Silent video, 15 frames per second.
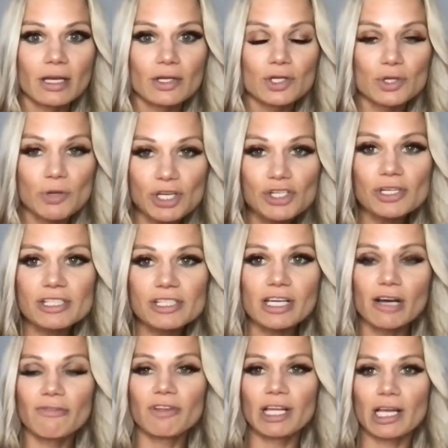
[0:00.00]
Treat
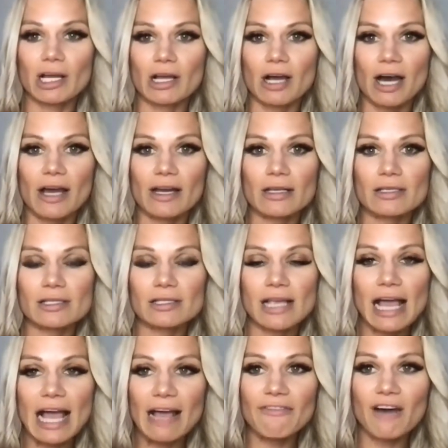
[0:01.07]
yourself like a goddess.
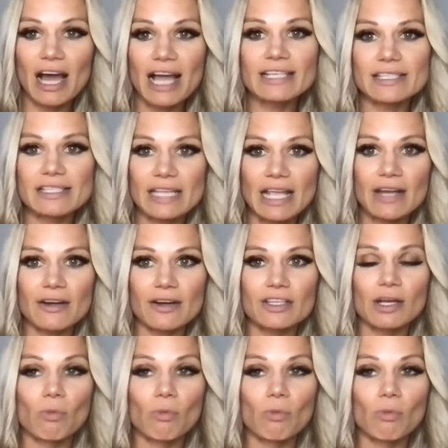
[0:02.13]
Have high standards.